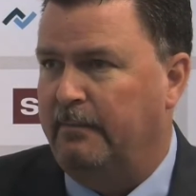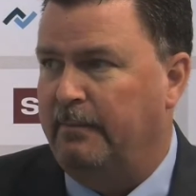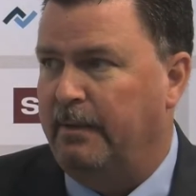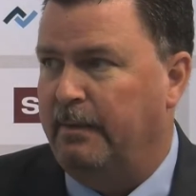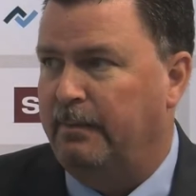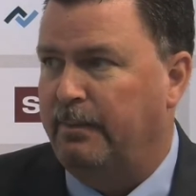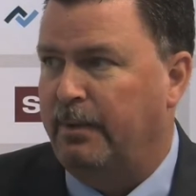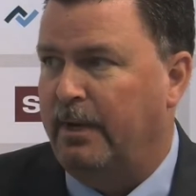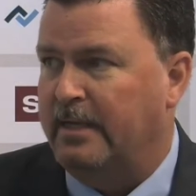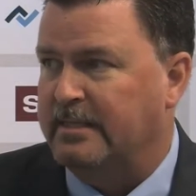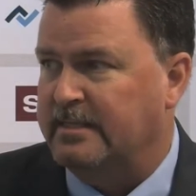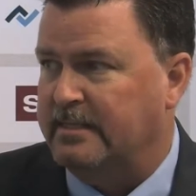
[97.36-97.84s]
be
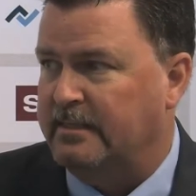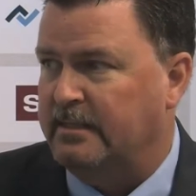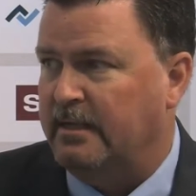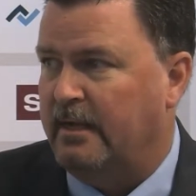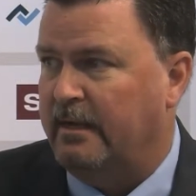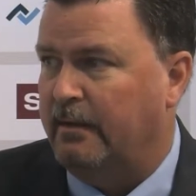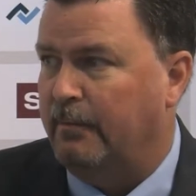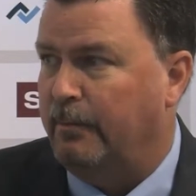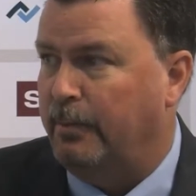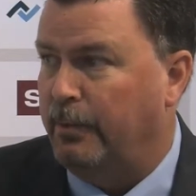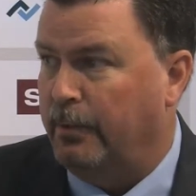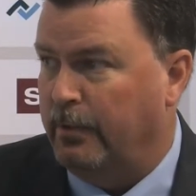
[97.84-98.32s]
present on
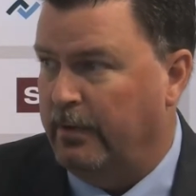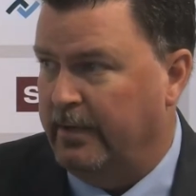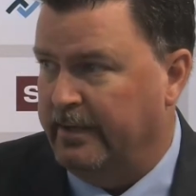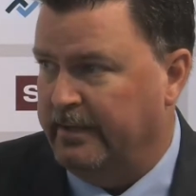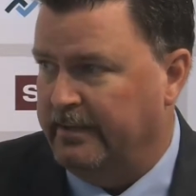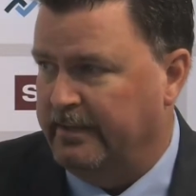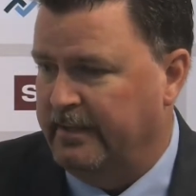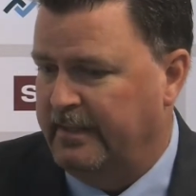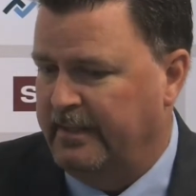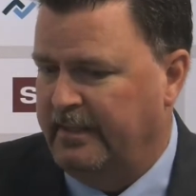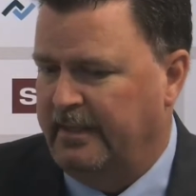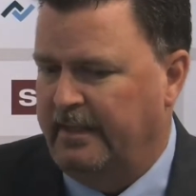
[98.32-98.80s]
a board.
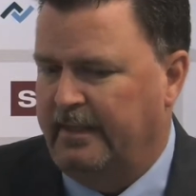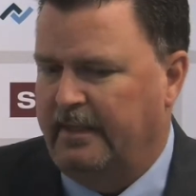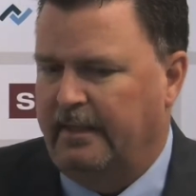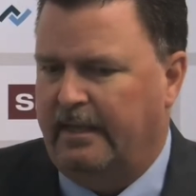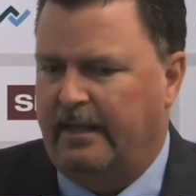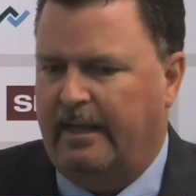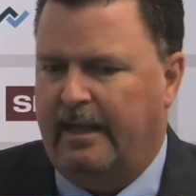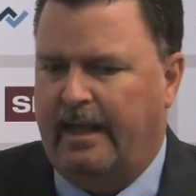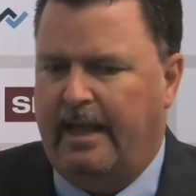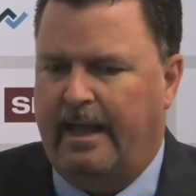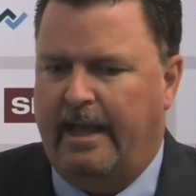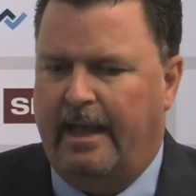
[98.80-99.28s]

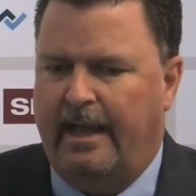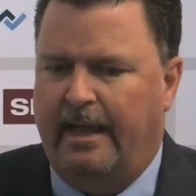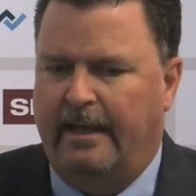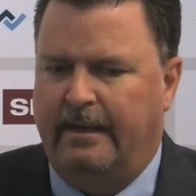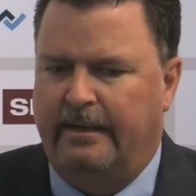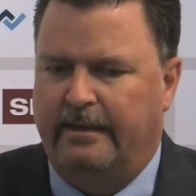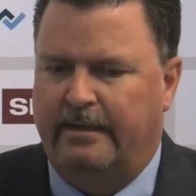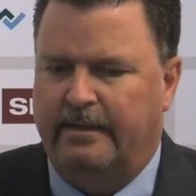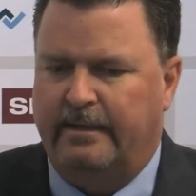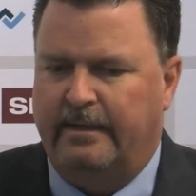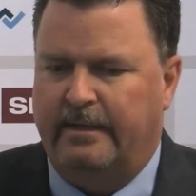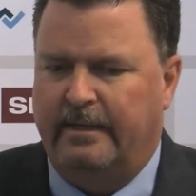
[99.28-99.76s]

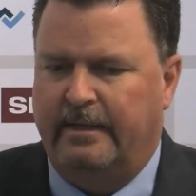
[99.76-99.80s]
And